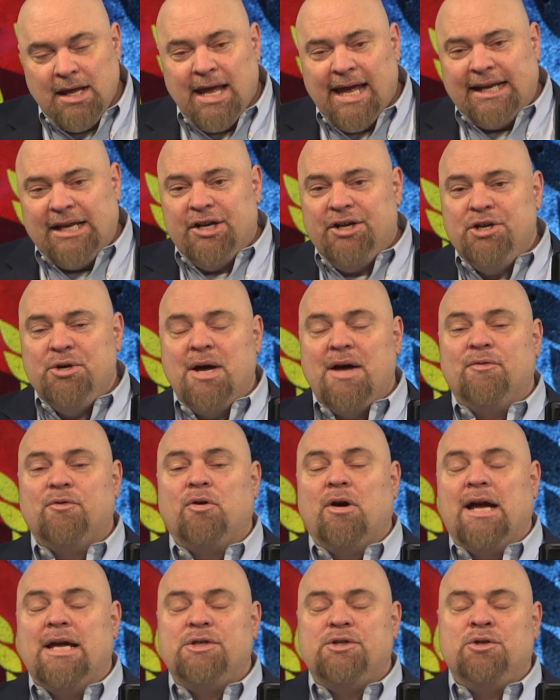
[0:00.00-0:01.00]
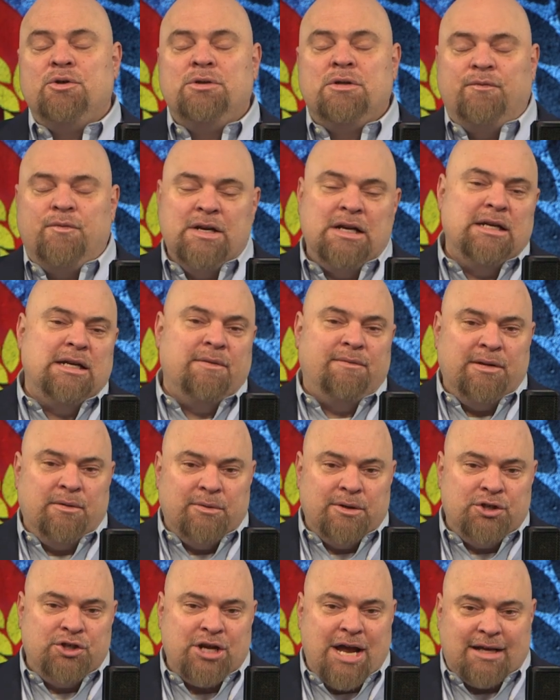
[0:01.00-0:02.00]
And here you have Christ who definitively
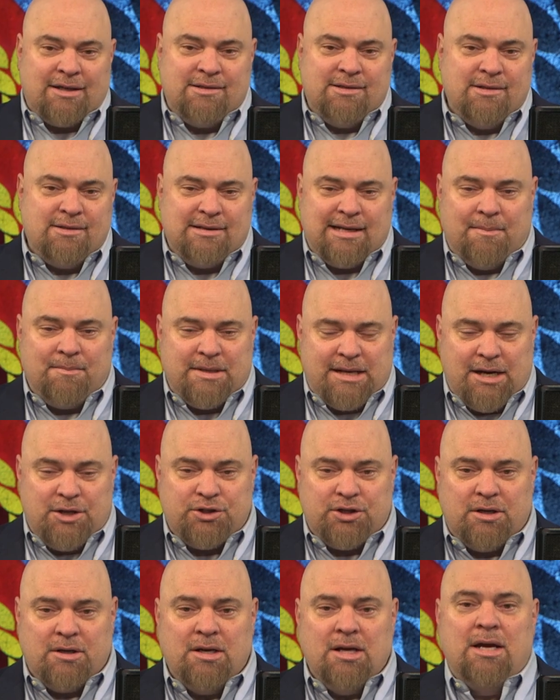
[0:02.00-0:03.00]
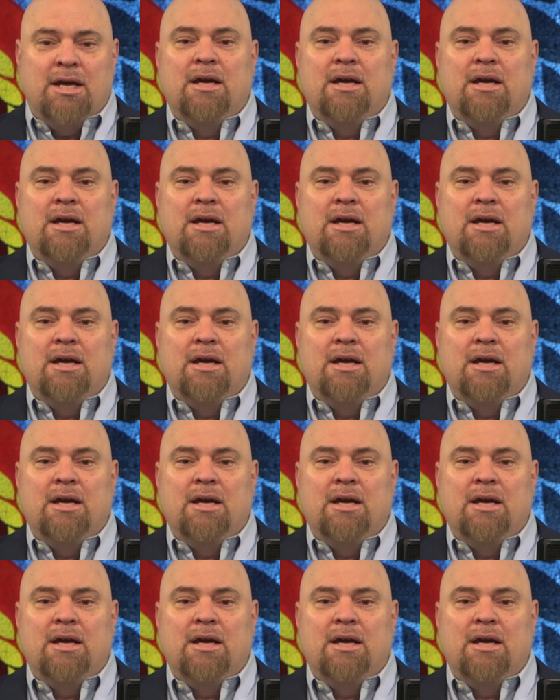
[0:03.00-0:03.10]
rejects this temptation.